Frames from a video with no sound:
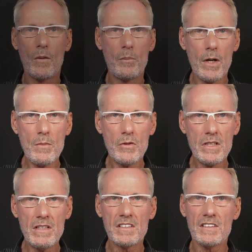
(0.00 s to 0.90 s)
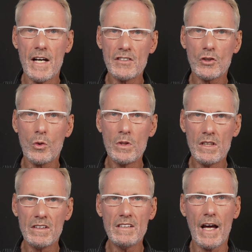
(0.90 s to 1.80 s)
Berberine is an
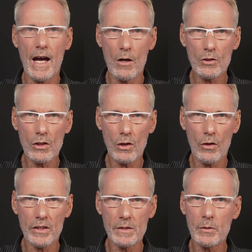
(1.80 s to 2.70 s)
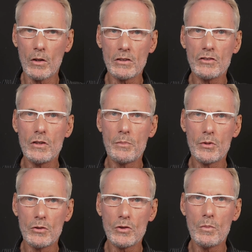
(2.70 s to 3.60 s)
isoquinoline alkaloid belonging to the
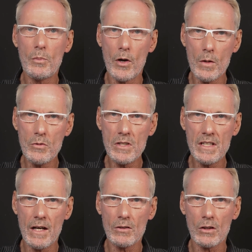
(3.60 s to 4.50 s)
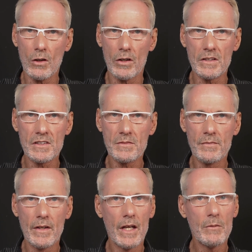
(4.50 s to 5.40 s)
proto-berberine alkaloids.
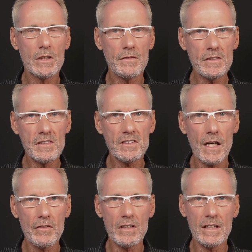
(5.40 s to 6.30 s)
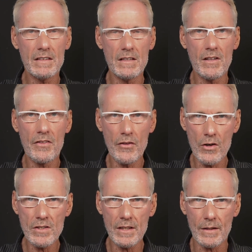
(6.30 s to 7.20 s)
It was first discovered in eighteen
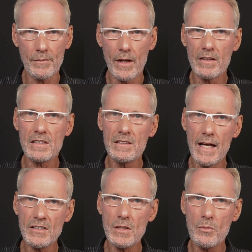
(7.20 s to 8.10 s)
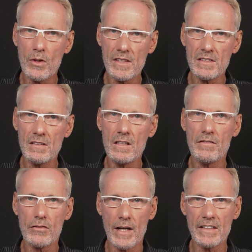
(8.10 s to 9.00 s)
thirty, and it's naturally present in a
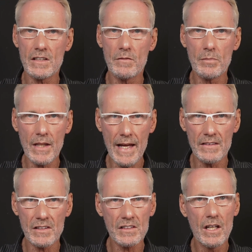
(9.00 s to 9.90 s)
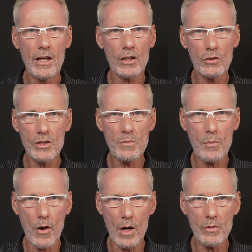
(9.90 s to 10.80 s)
variety of plants, including
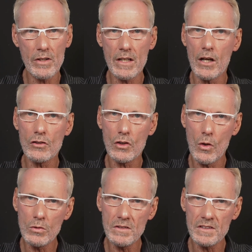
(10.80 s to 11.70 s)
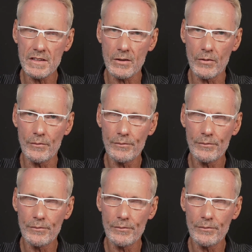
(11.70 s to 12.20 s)
barberry and golden seal.